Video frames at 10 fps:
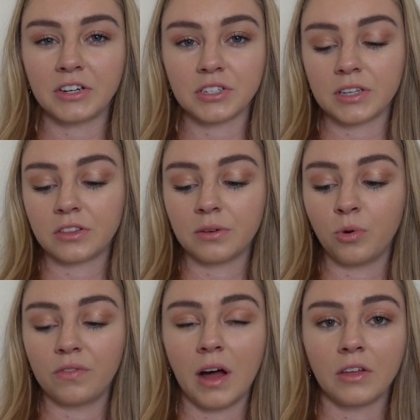I just think they're
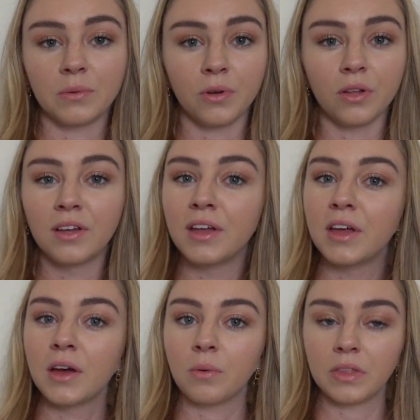more valuable
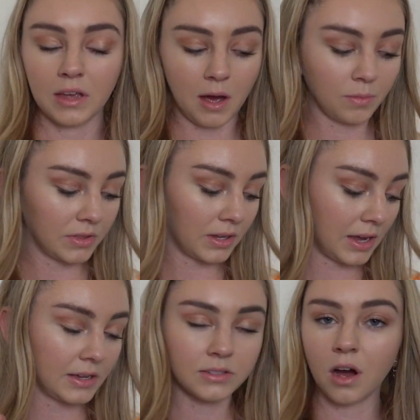when they come with the
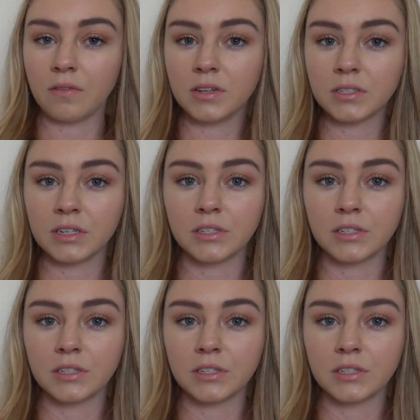case, obviously.